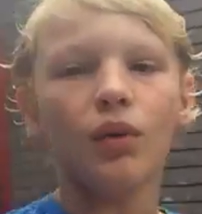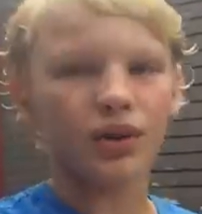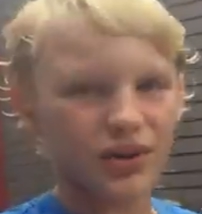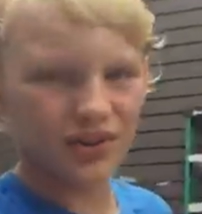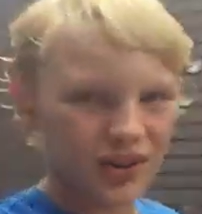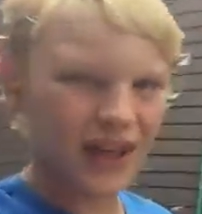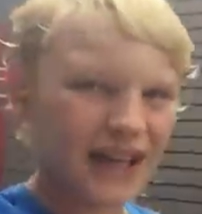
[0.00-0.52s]

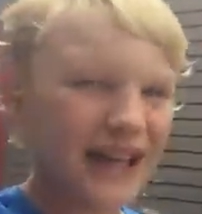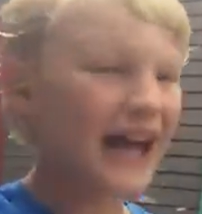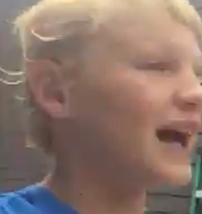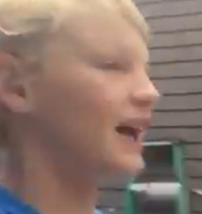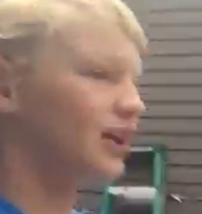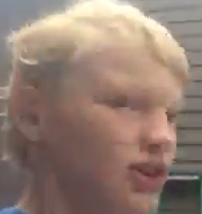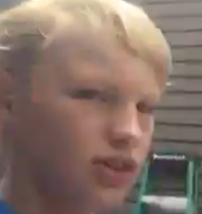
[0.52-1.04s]
What's going on,
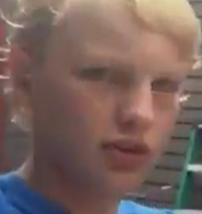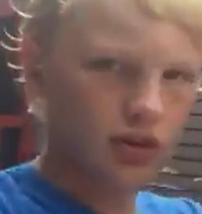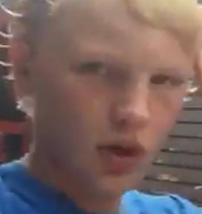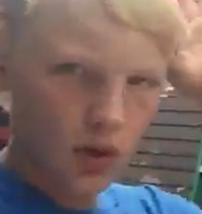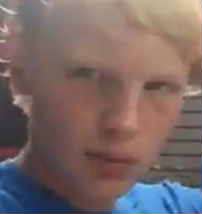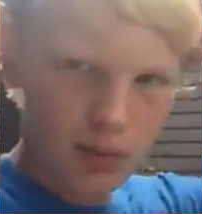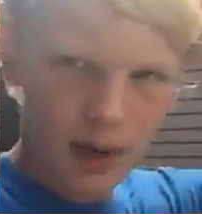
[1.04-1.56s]
guys?
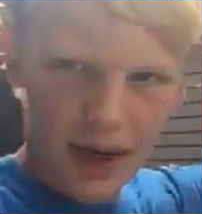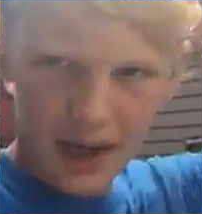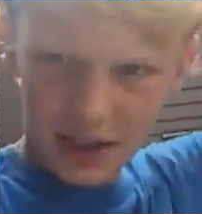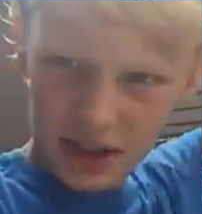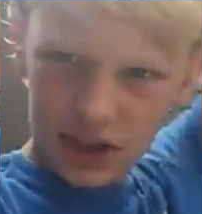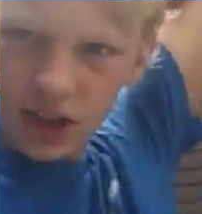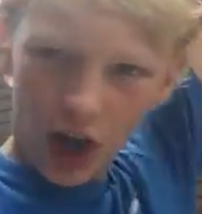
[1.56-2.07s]
Oh
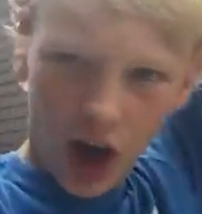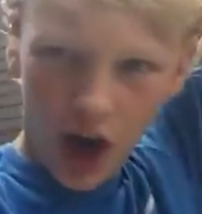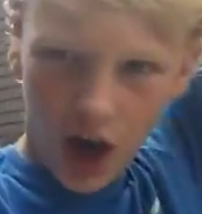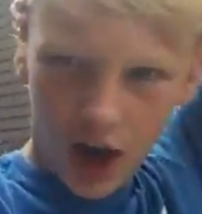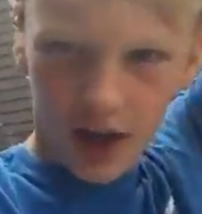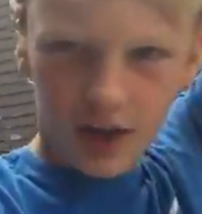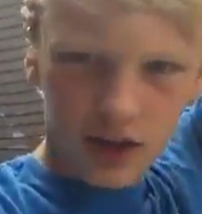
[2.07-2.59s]
my
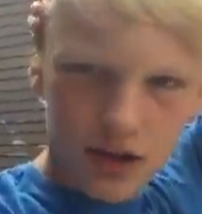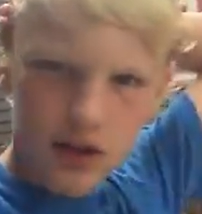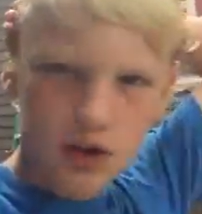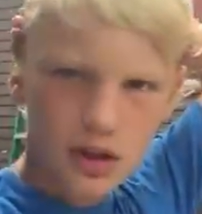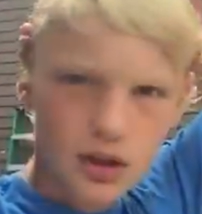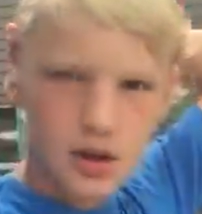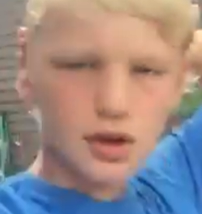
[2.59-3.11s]
god!
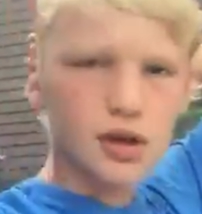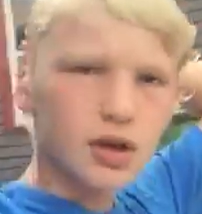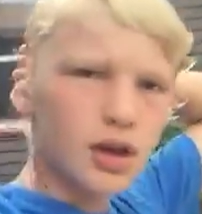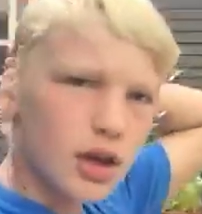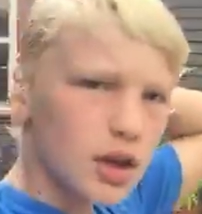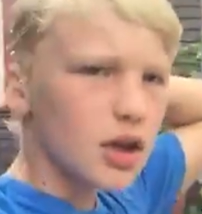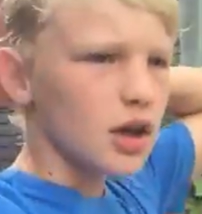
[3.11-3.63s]

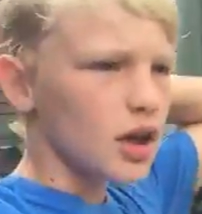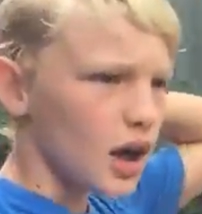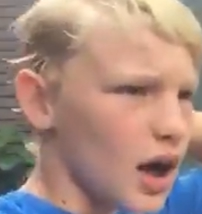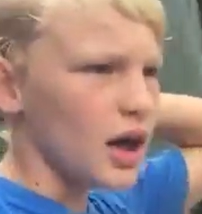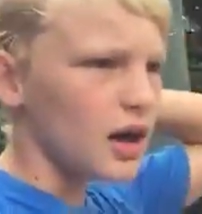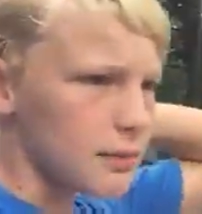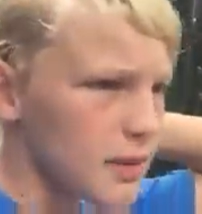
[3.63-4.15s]

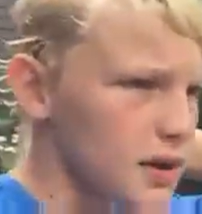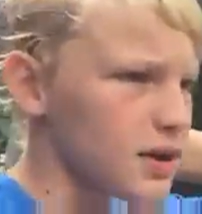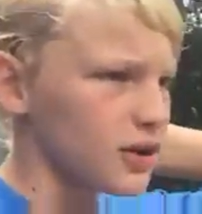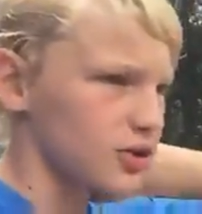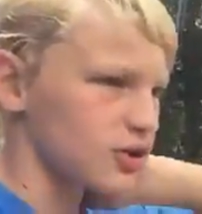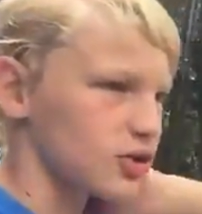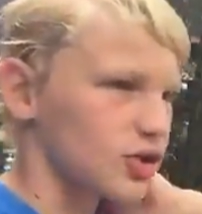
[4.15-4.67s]
I am in
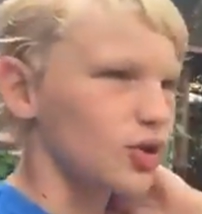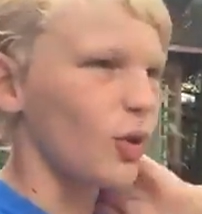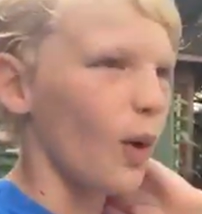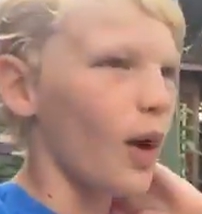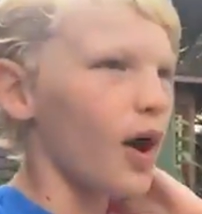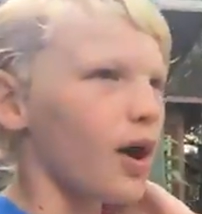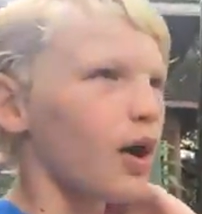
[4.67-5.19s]
a
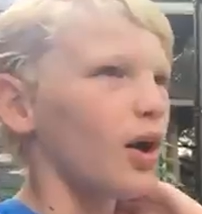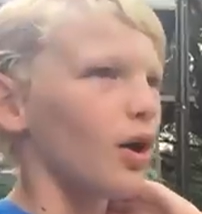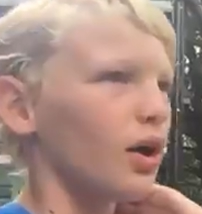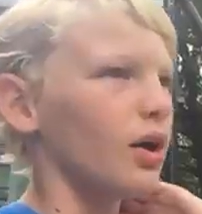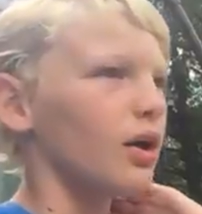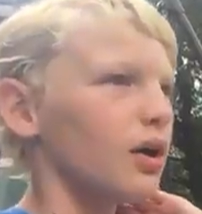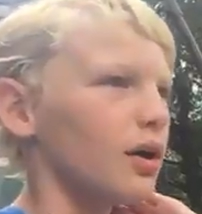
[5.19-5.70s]
squirrel!